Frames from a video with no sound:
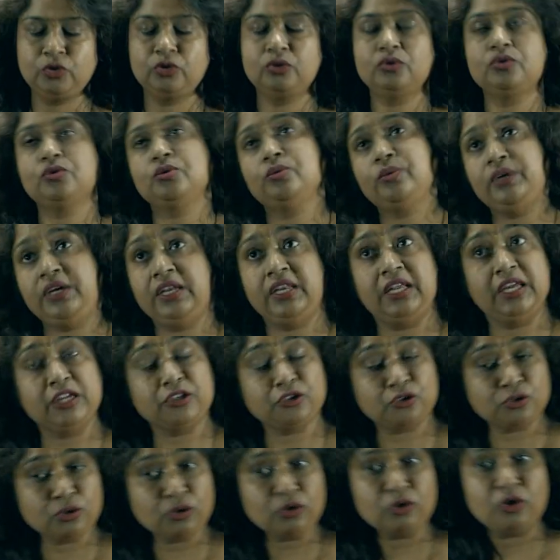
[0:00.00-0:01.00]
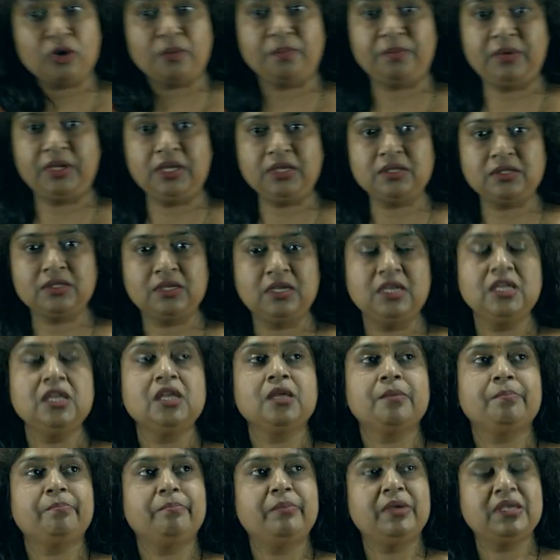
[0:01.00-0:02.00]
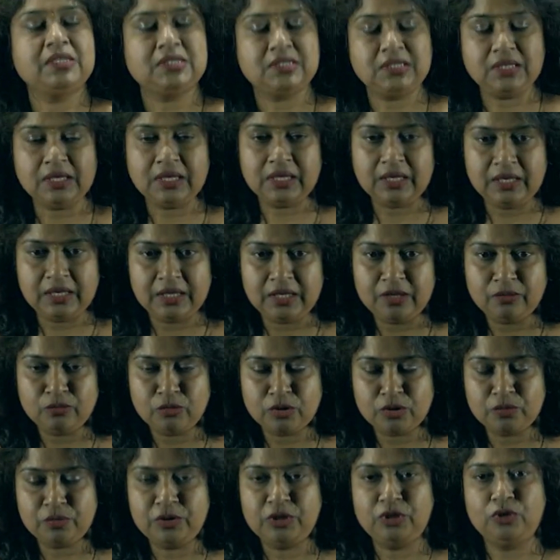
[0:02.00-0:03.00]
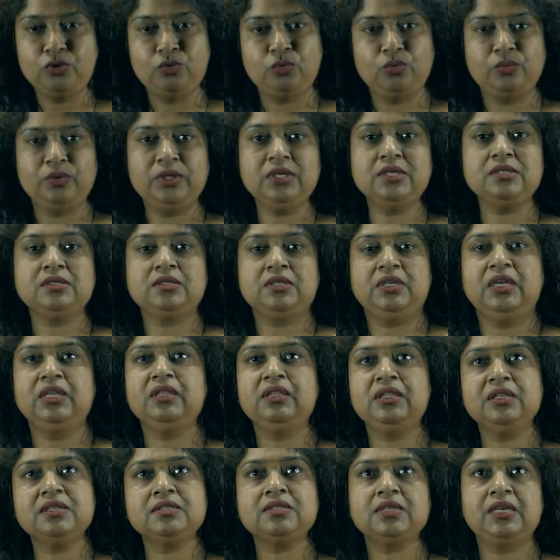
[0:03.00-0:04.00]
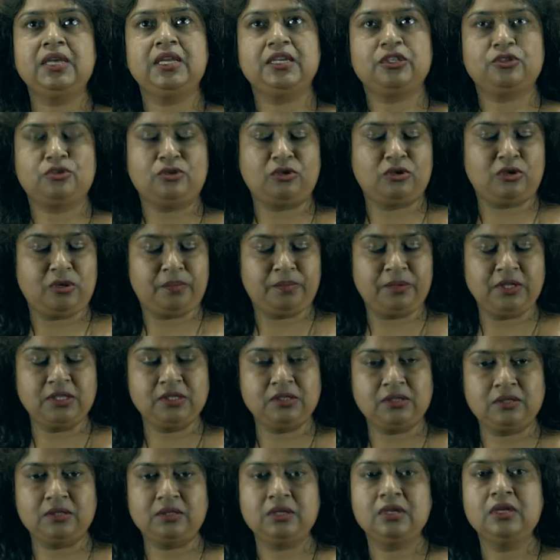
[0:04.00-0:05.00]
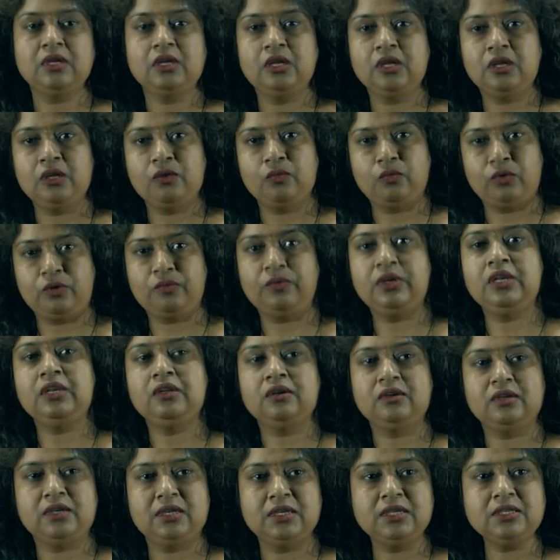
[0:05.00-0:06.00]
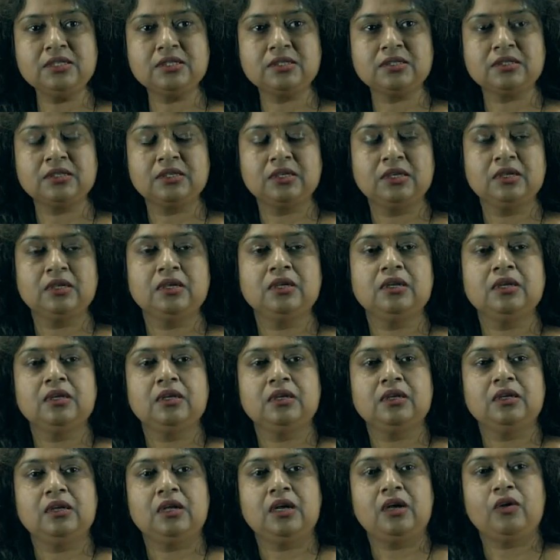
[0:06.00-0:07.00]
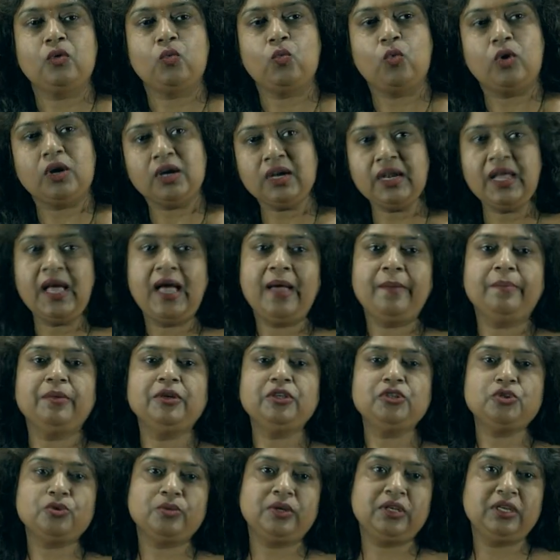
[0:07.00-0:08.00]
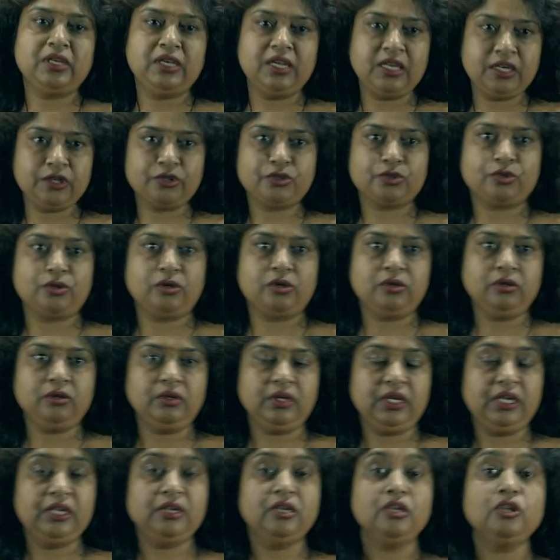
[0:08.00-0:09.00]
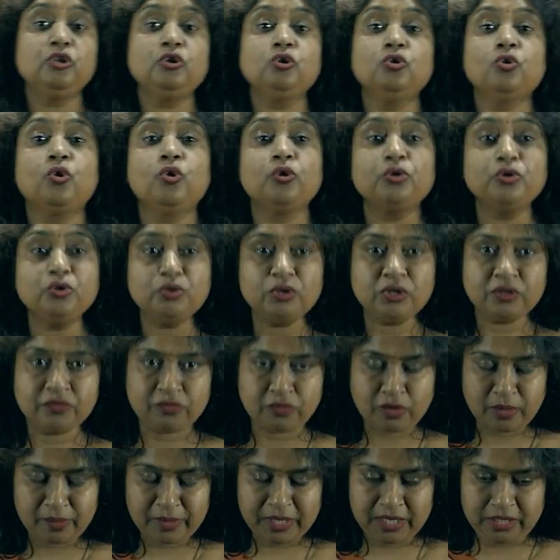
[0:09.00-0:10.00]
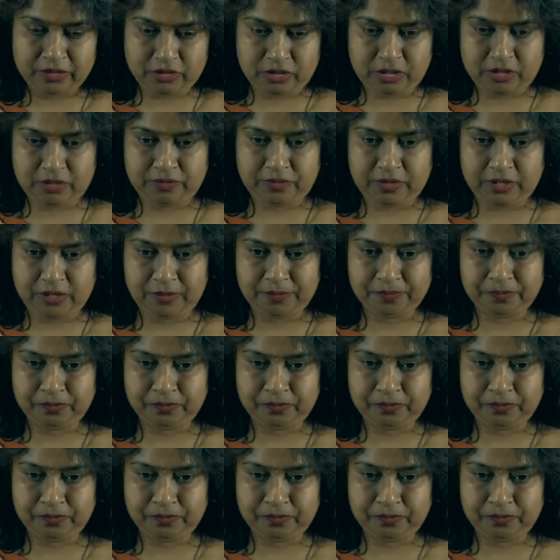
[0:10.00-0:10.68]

So electron optics, basically what we do is, in this electron optics what we learn is what will happen to an electron in a non-uniform electric field,